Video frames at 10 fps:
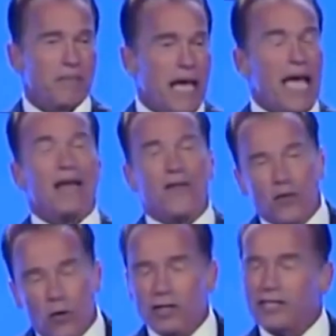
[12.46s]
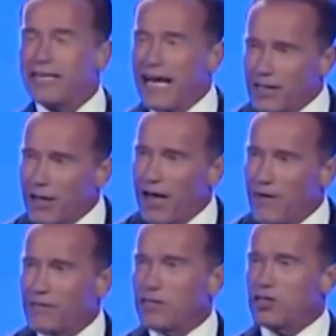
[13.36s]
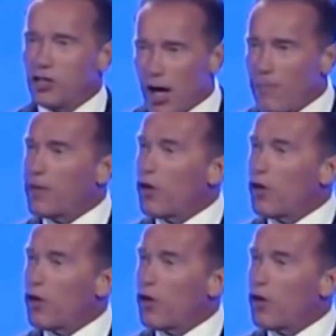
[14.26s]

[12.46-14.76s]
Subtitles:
And of course, you got to have this charming